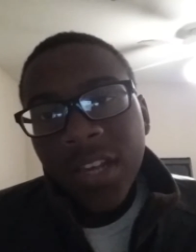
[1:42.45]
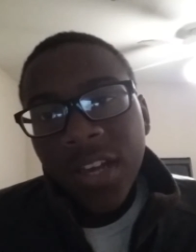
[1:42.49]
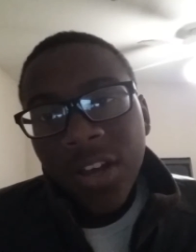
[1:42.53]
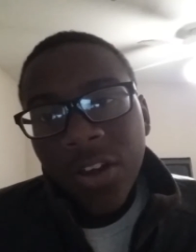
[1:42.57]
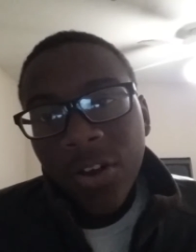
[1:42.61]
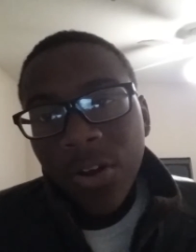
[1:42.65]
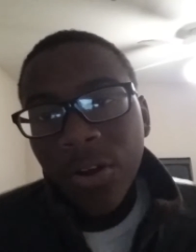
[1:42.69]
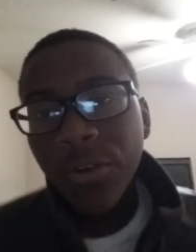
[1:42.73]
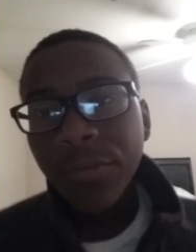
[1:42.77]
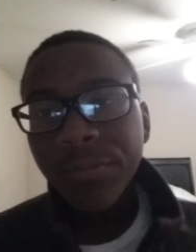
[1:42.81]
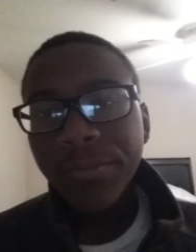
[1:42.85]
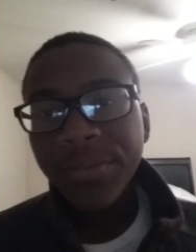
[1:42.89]

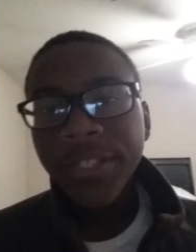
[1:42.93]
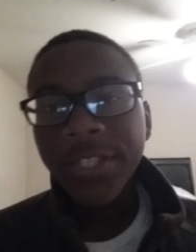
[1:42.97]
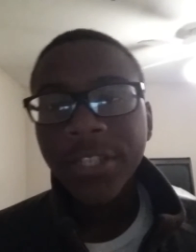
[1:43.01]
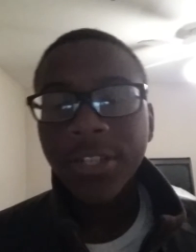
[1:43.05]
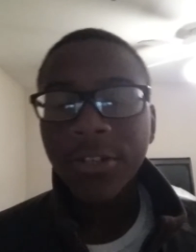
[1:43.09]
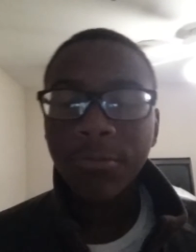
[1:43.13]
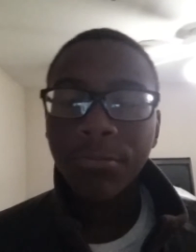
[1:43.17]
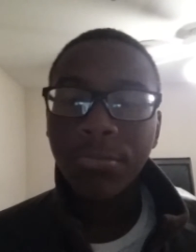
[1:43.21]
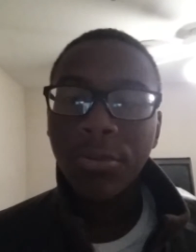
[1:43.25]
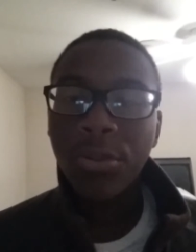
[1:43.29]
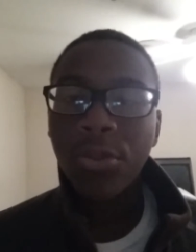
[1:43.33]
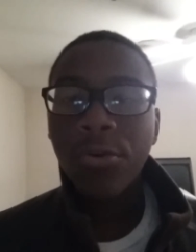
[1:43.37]
hopefully
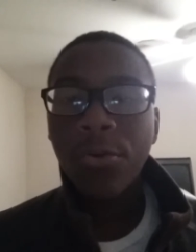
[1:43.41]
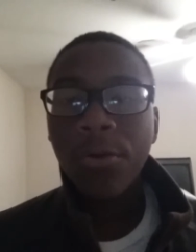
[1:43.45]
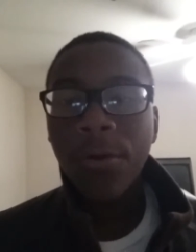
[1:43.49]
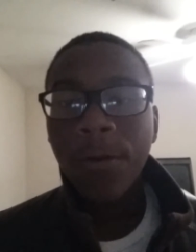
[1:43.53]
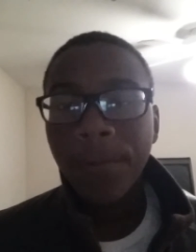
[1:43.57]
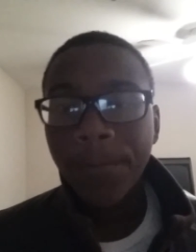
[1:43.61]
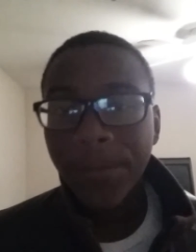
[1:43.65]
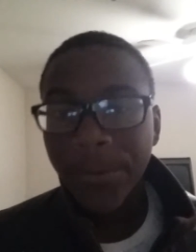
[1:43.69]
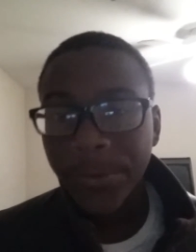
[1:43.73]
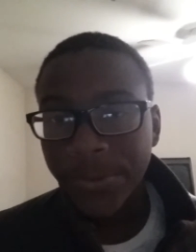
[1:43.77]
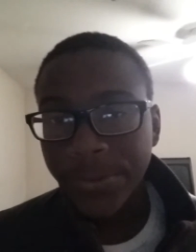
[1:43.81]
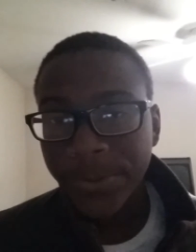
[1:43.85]
it'll blow
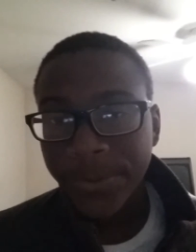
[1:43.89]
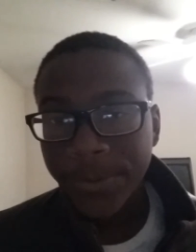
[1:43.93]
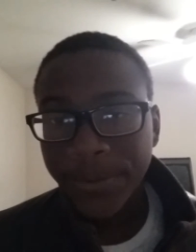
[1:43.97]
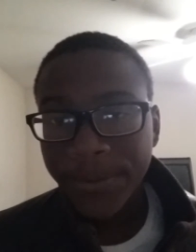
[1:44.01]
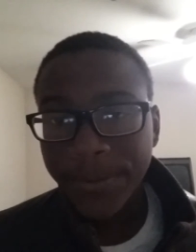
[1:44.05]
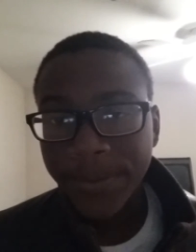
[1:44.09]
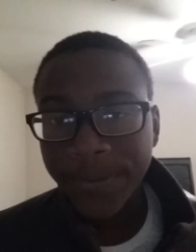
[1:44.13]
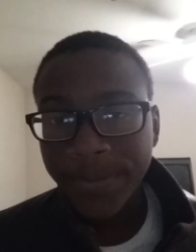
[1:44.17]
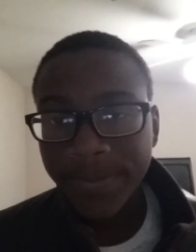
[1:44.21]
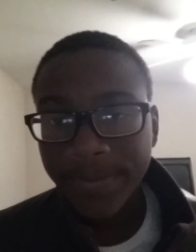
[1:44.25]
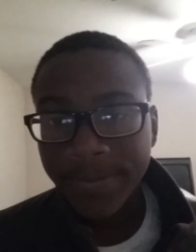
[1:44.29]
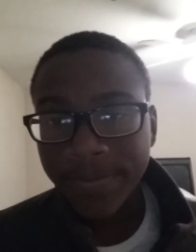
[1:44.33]
over
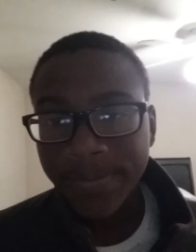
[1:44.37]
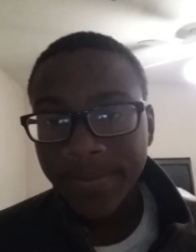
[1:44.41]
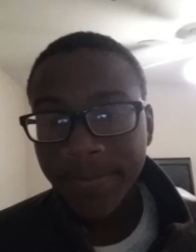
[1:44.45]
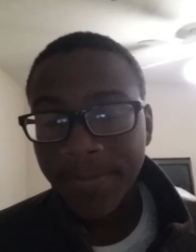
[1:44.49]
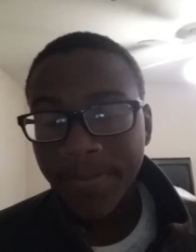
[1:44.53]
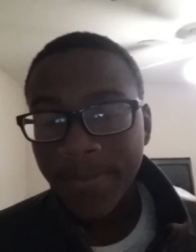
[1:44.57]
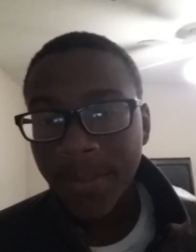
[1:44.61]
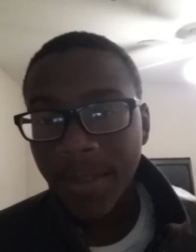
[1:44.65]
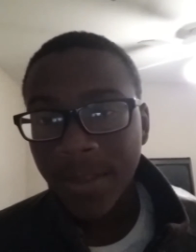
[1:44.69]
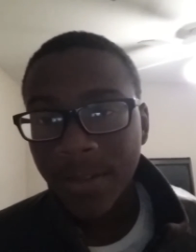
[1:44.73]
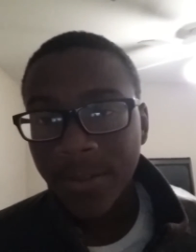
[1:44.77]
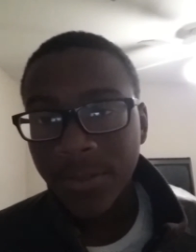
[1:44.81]
soon
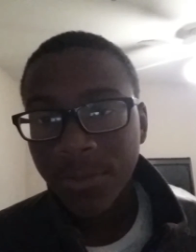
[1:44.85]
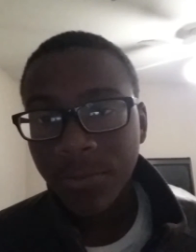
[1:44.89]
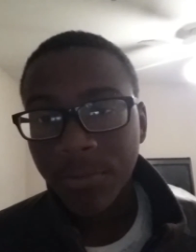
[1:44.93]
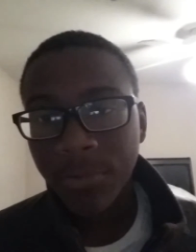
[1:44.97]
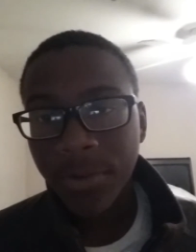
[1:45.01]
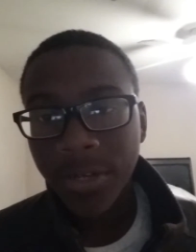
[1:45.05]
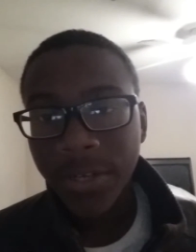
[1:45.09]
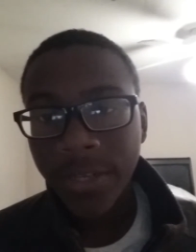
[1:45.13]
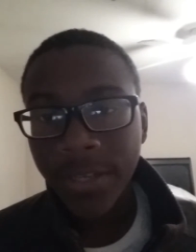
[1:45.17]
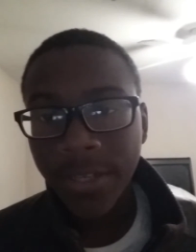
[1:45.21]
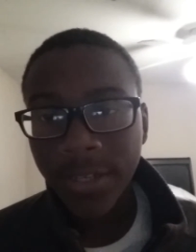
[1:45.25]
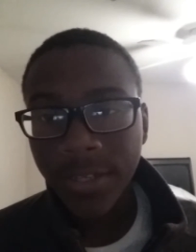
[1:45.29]
to
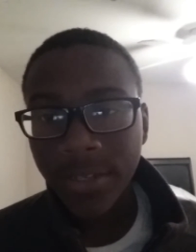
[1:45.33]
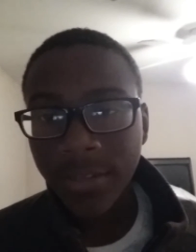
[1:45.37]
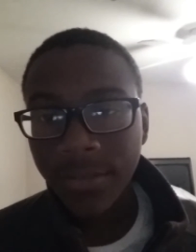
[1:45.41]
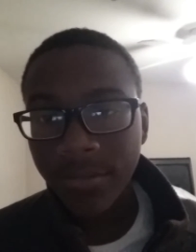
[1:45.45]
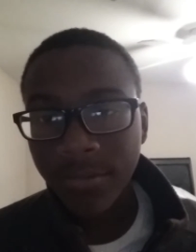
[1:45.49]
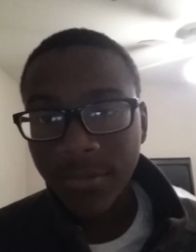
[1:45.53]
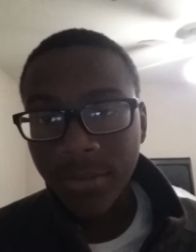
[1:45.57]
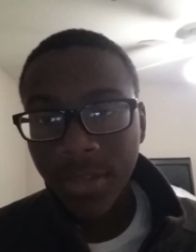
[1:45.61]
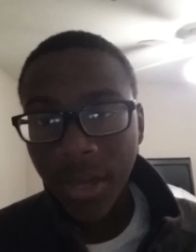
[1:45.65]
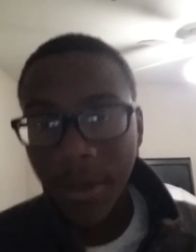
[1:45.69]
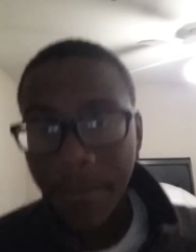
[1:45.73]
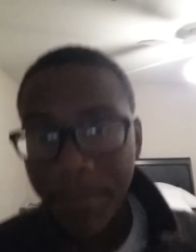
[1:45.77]
where he
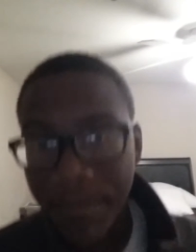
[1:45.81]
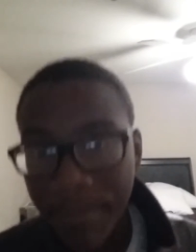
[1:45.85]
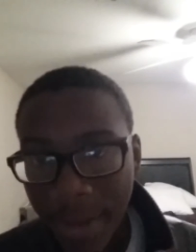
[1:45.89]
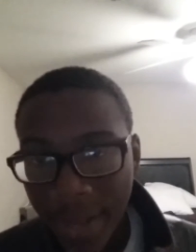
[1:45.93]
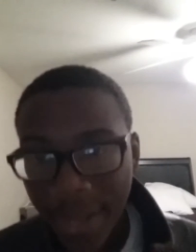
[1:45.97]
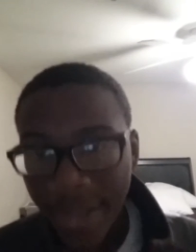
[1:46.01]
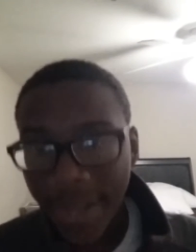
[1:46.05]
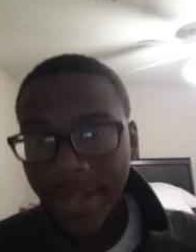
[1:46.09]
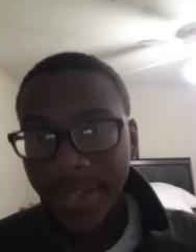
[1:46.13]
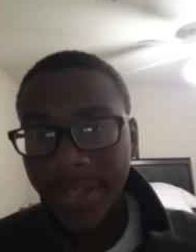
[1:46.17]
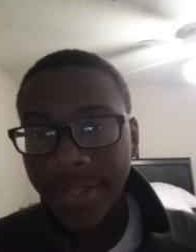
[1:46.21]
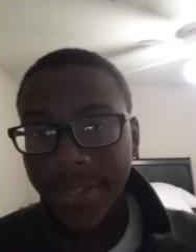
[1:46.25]
can come
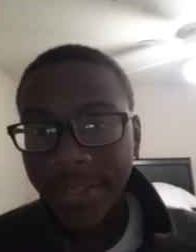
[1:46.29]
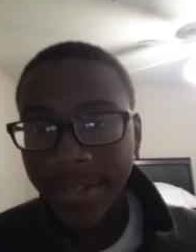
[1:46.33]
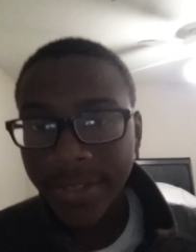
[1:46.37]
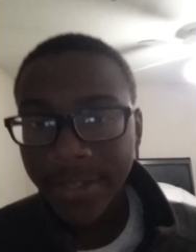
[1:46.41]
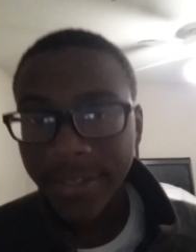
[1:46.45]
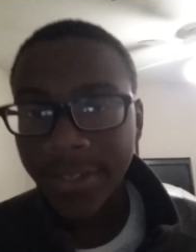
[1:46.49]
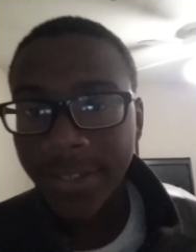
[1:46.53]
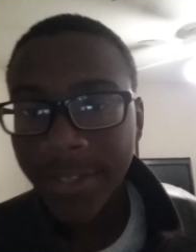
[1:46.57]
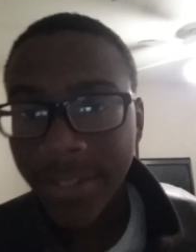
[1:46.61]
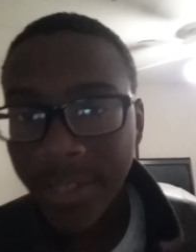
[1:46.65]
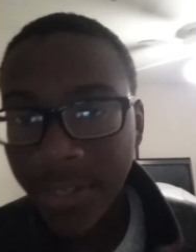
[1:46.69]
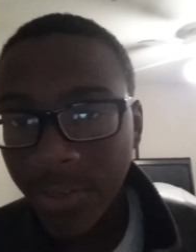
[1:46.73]
back,
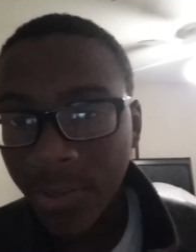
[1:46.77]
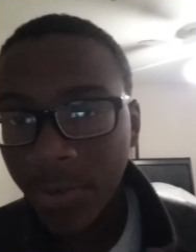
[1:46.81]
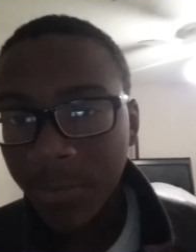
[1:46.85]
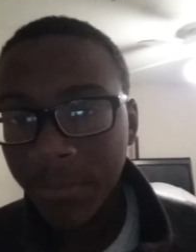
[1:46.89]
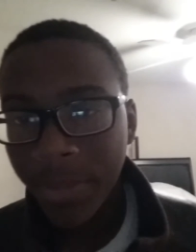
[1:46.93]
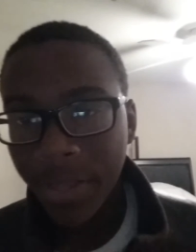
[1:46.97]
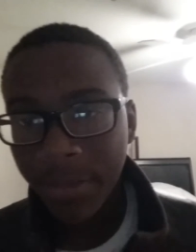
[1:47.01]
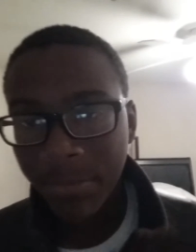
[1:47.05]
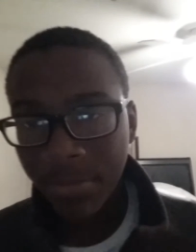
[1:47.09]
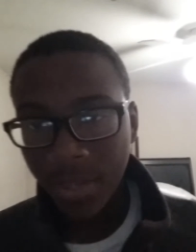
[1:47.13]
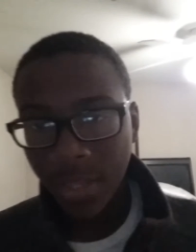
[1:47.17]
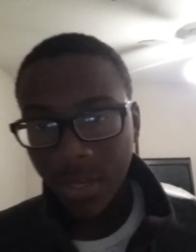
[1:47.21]
you know,
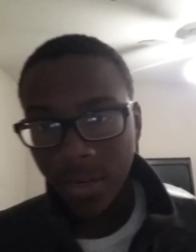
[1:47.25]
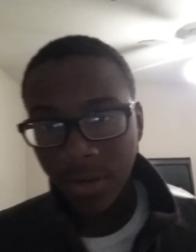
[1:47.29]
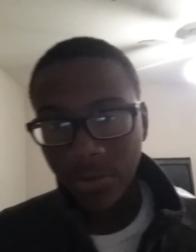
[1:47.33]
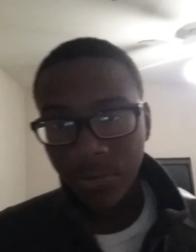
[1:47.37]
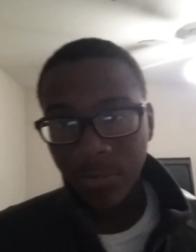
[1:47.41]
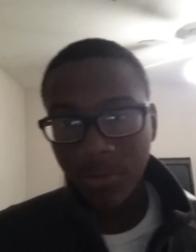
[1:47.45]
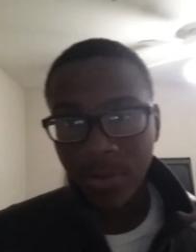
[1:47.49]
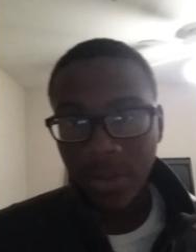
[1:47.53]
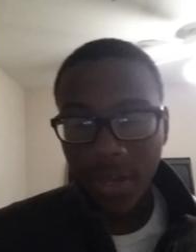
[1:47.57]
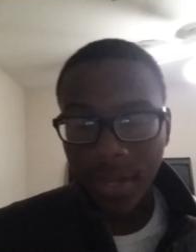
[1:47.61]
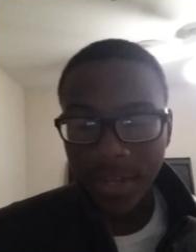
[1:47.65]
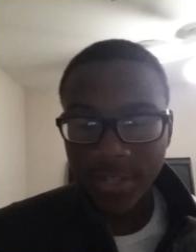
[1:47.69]
maybe get a
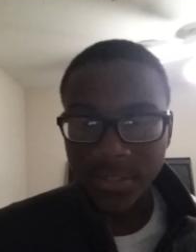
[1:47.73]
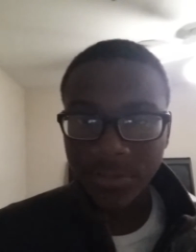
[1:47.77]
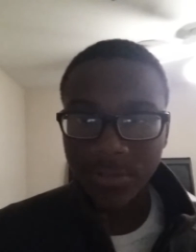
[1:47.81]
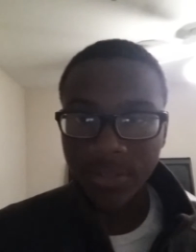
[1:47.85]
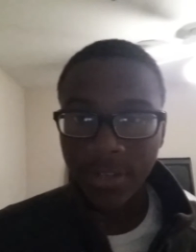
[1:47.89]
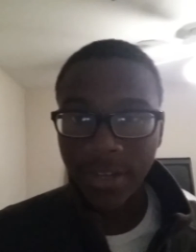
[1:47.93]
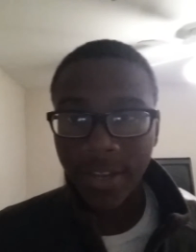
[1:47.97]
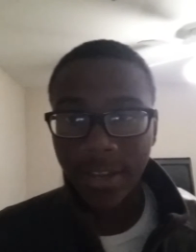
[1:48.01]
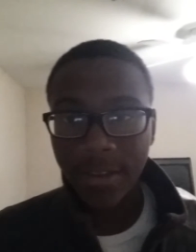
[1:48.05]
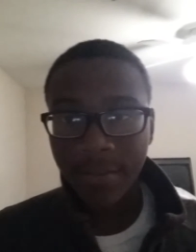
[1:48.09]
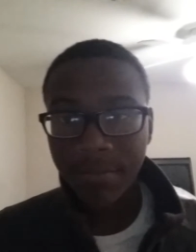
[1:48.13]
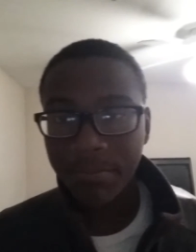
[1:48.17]
new
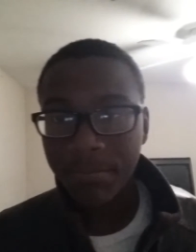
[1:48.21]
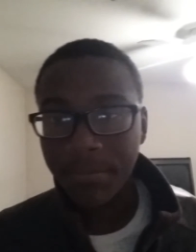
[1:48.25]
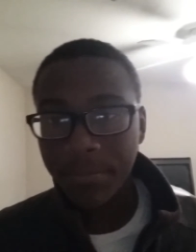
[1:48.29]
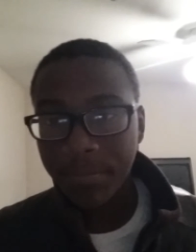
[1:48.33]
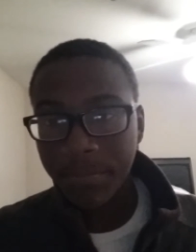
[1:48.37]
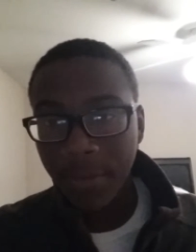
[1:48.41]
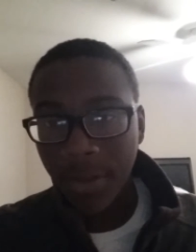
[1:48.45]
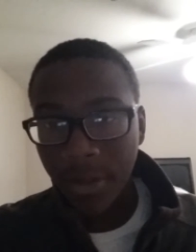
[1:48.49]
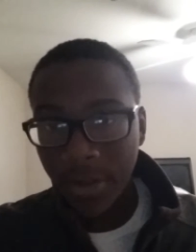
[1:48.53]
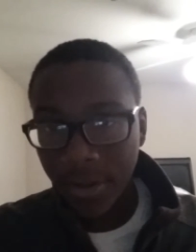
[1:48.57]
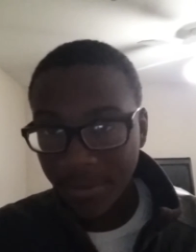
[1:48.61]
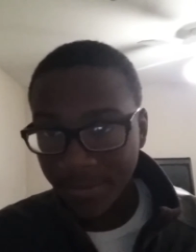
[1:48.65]
contract.
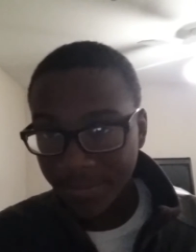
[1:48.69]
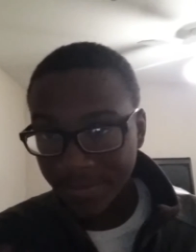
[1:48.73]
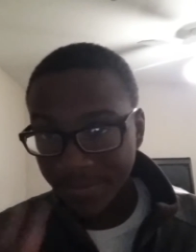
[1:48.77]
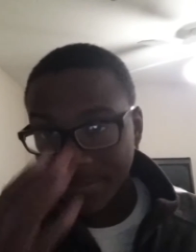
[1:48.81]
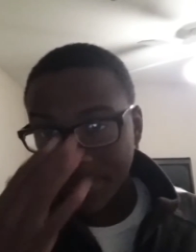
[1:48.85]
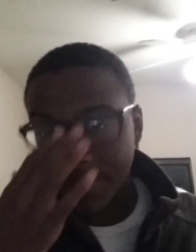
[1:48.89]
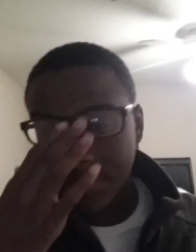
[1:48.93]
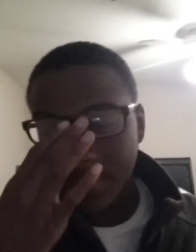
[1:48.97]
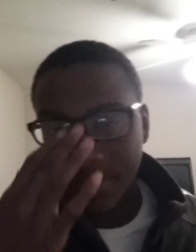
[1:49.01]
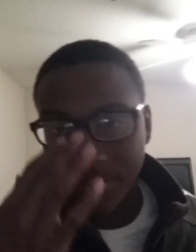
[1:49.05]
Um,